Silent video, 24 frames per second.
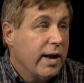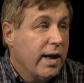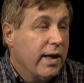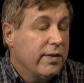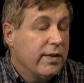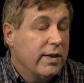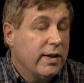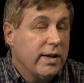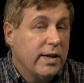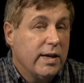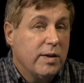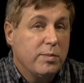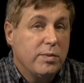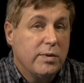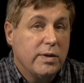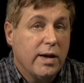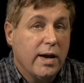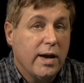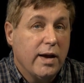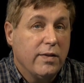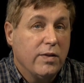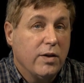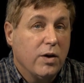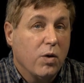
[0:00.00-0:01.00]
and the
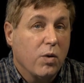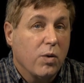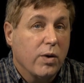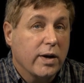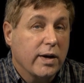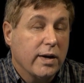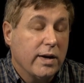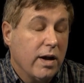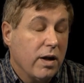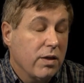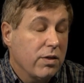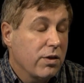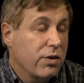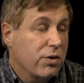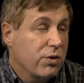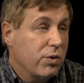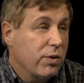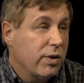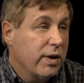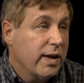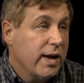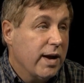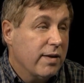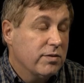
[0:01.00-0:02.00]
EPA and the Oregon Health
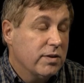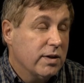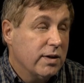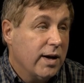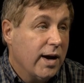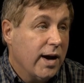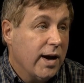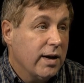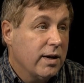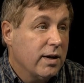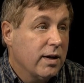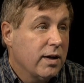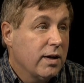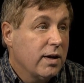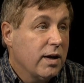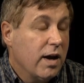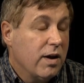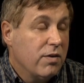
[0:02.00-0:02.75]
Authority have denied